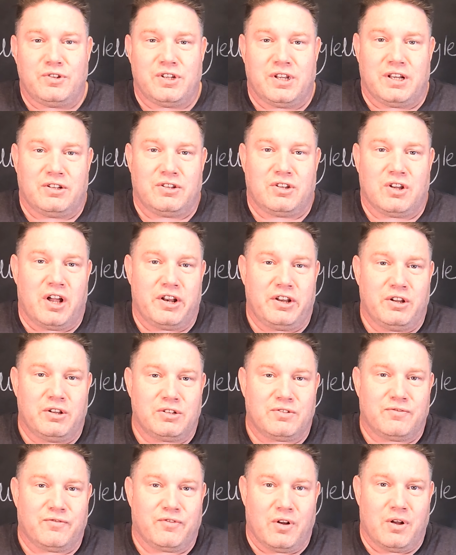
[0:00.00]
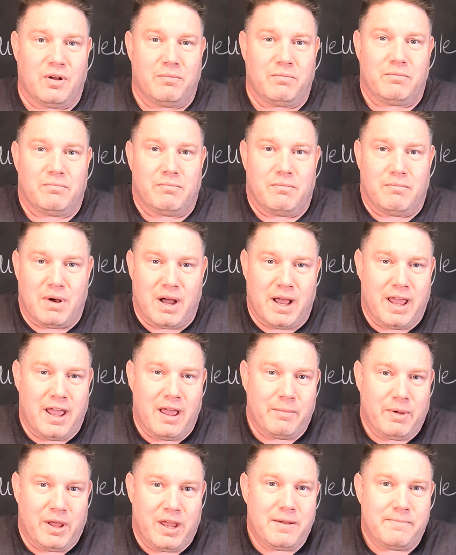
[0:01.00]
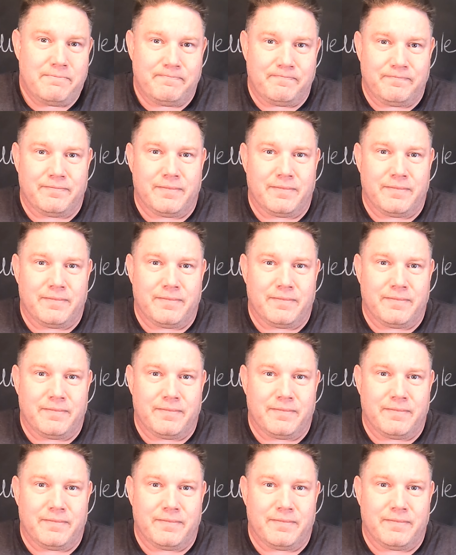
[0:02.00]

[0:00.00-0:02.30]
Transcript: and Tonya's from Miami.